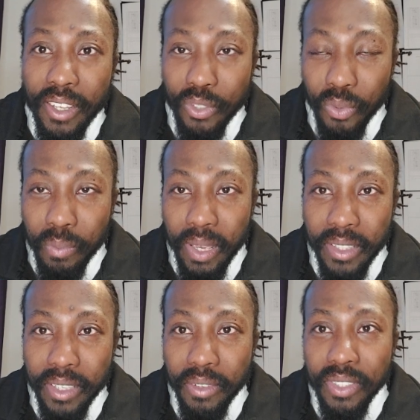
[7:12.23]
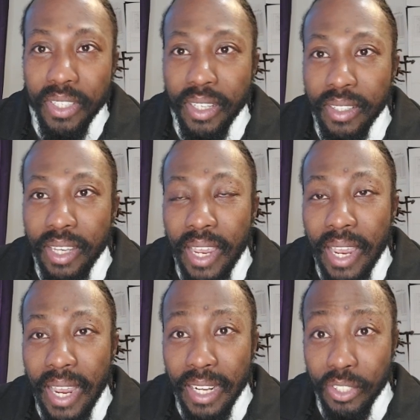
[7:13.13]
to repent of sin,
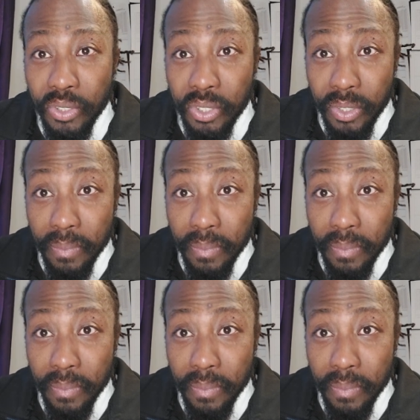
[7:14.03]
and to,